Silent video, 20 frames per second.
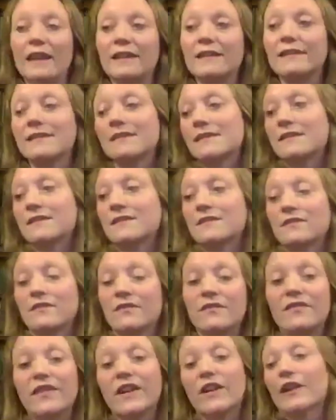is
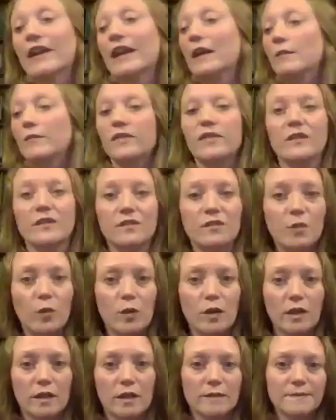very helpful
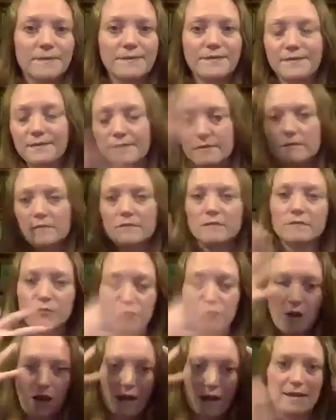for
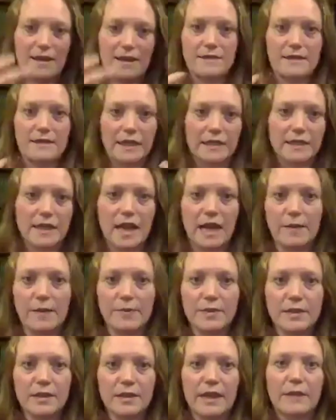processing
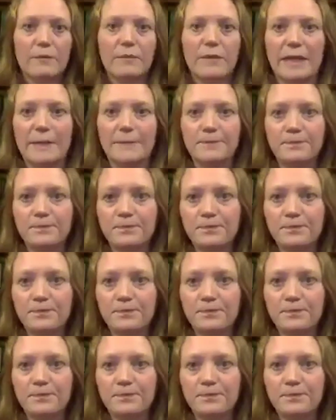types like me.